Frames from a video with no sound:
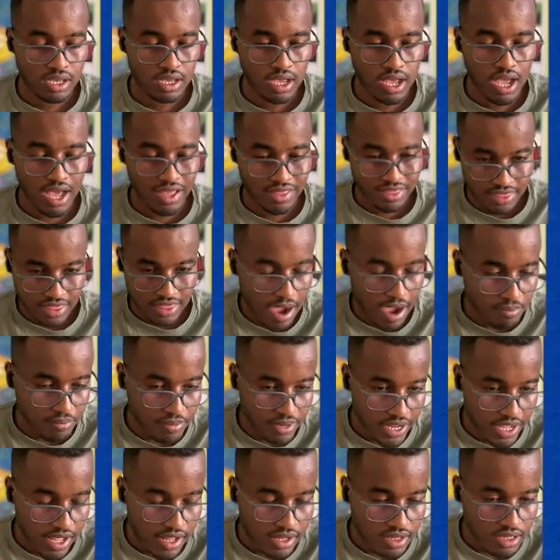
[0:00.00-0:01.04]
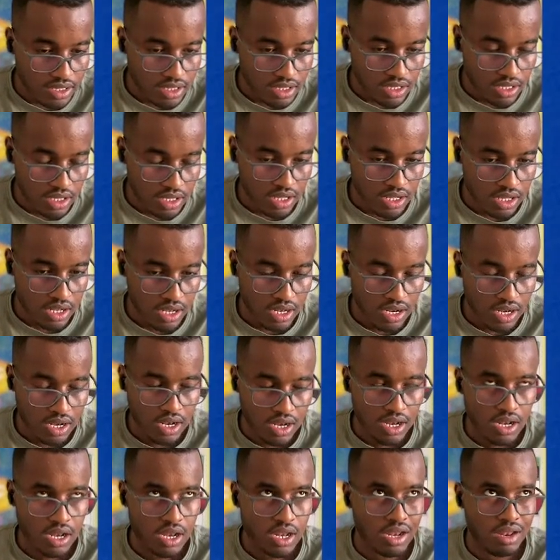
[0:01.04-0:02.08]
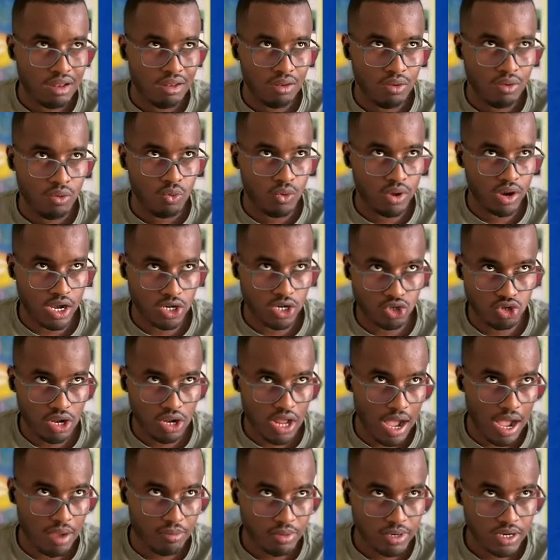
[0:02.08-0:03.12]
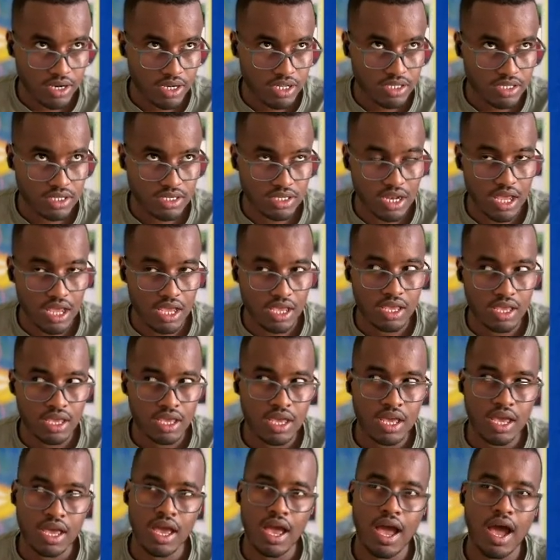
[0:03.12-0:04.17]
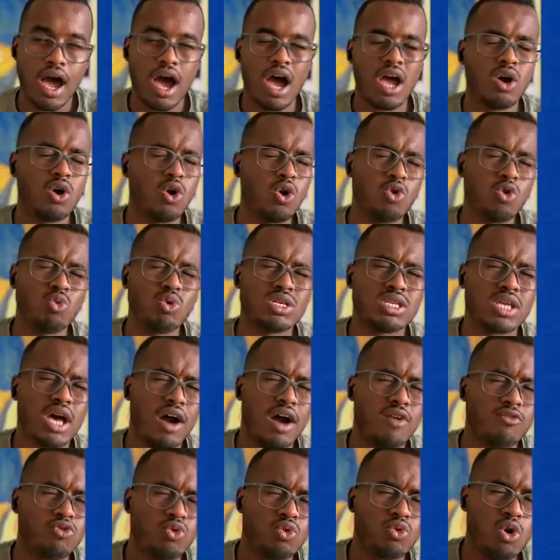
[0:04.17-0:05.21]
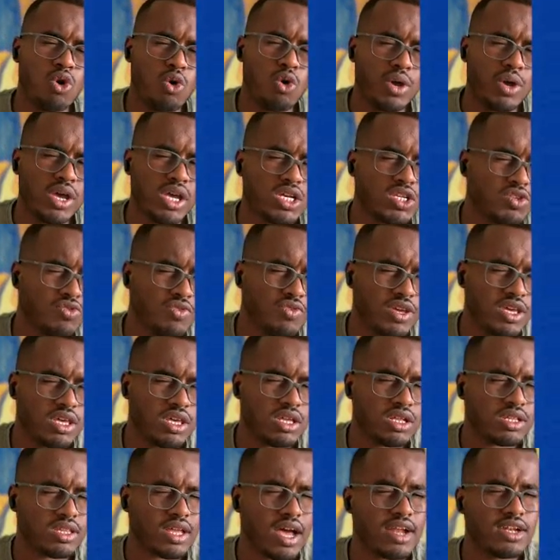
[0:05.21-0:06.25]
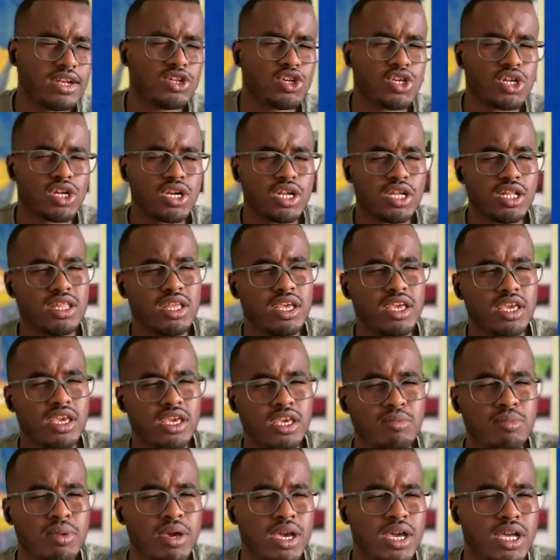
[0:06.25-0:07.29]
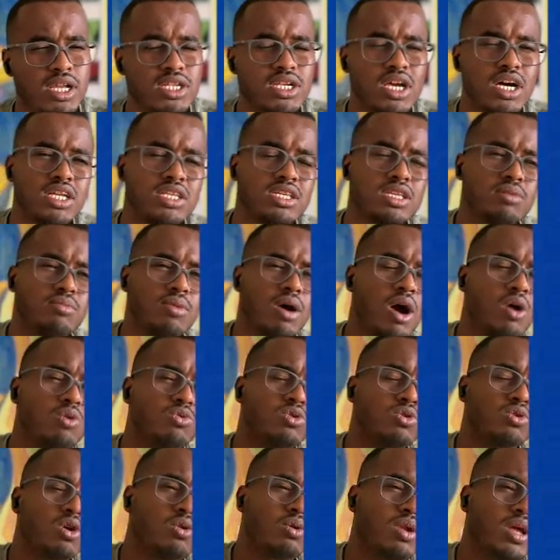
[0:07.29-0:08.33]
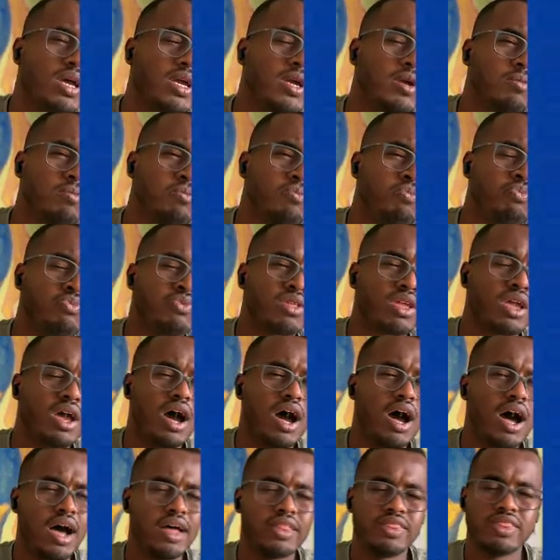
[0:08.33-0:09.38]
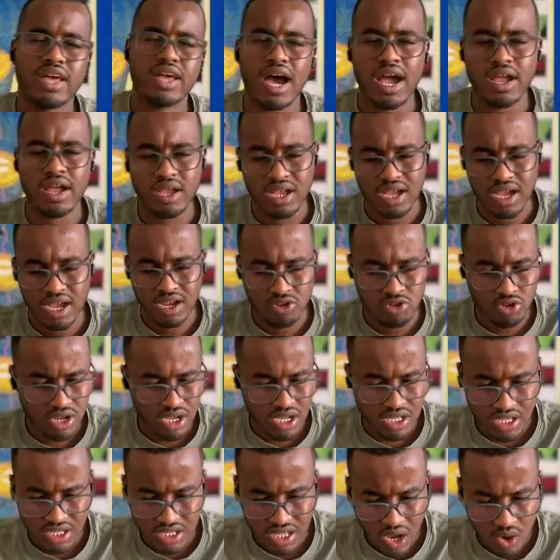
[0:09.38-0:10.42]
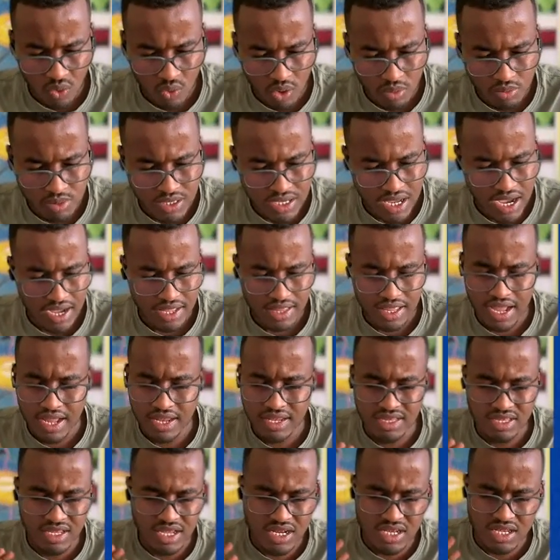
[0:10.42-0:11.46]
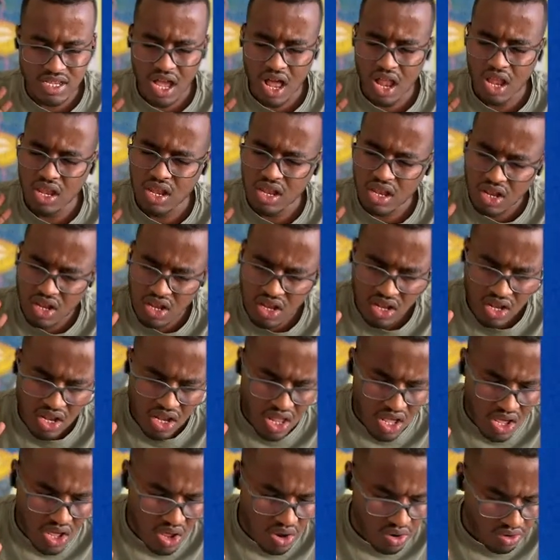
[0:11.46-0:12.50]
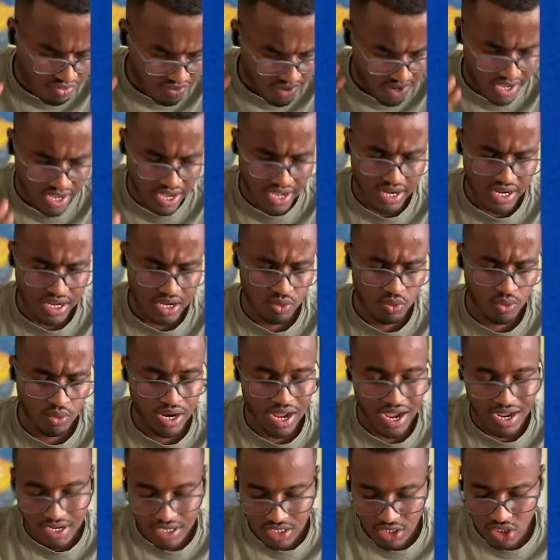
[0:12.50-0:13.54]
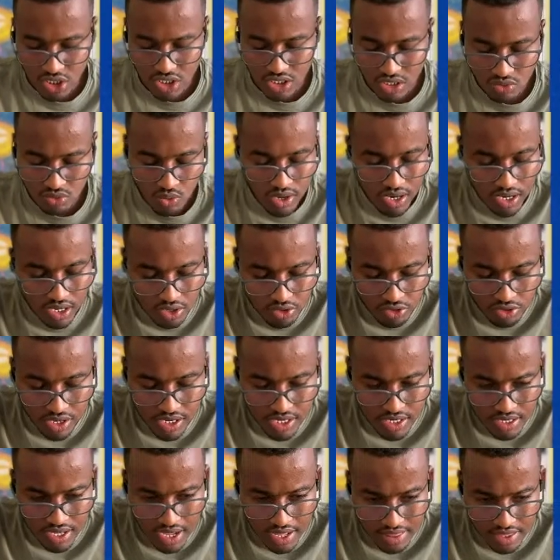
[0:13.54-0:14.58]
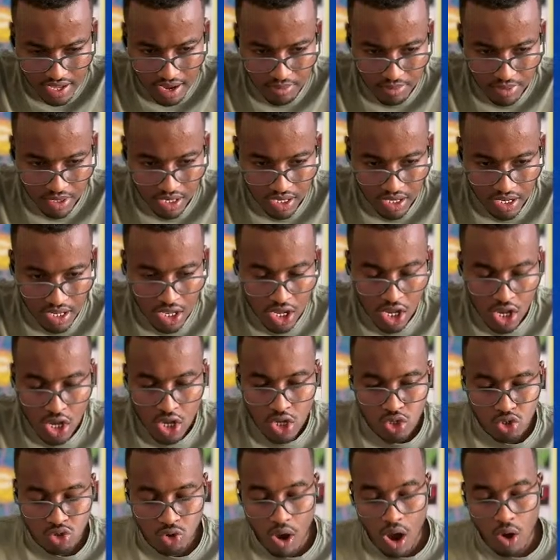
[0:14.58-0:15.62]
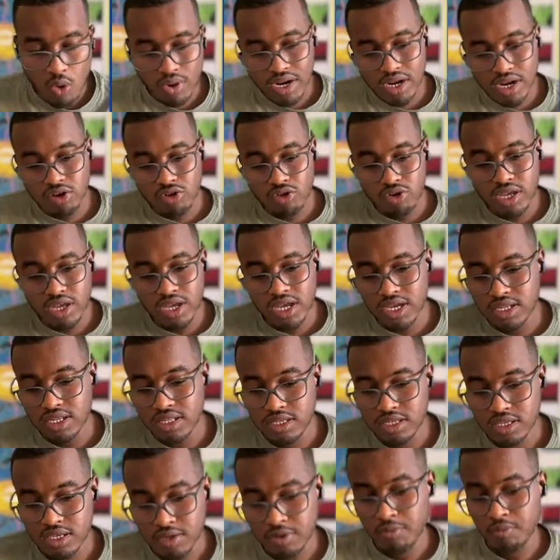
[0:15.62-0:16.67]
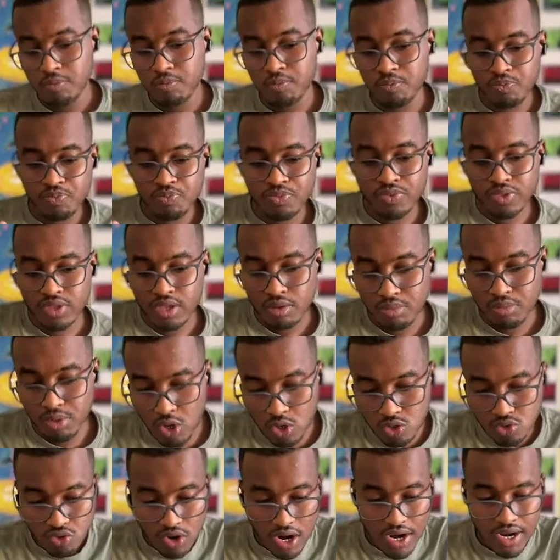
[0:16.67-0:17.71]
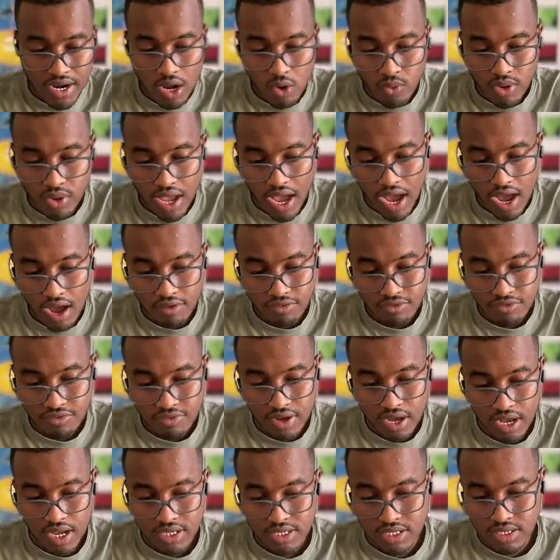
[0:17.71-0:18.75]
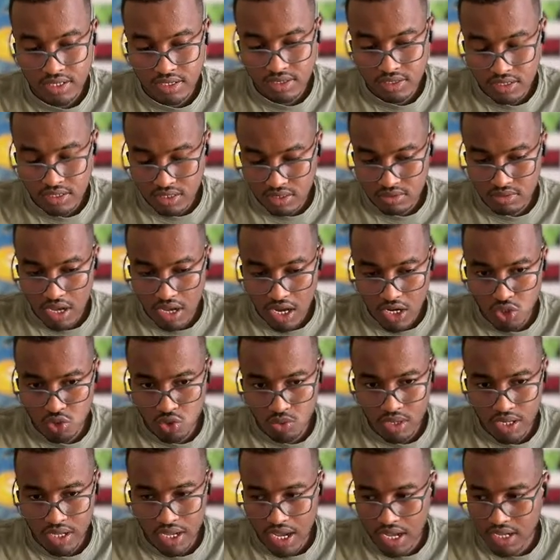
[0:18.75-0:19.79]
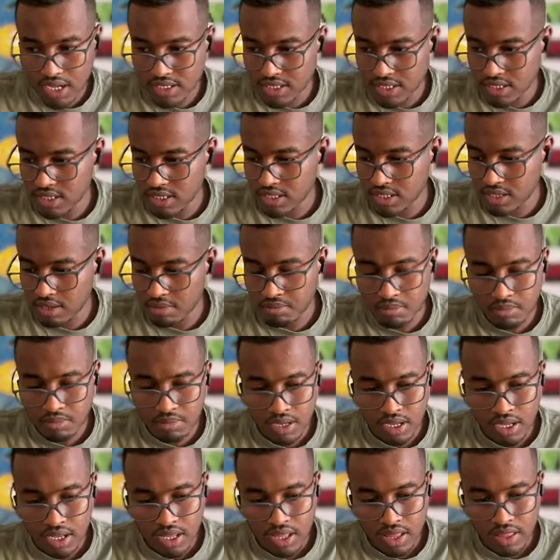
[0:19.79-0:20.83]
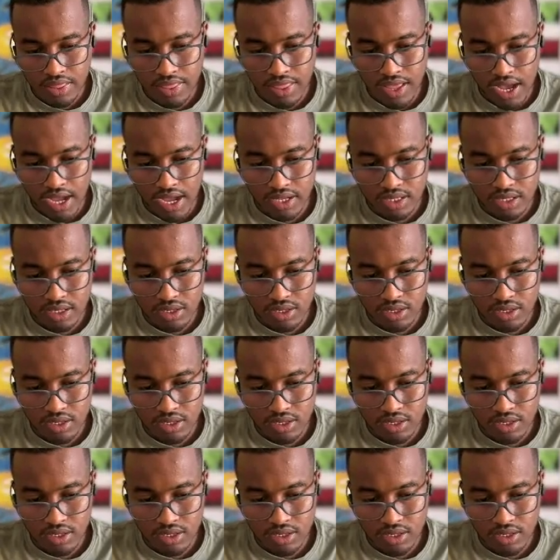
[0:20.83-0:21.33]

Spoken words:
a thumbnail, what actually happening, it is like I always have to go Hexfield and generate the image, and somehow I created a website, and there's a lot of headache when I just want to create a thumbnail. So I want to create, because right now we have actually a system that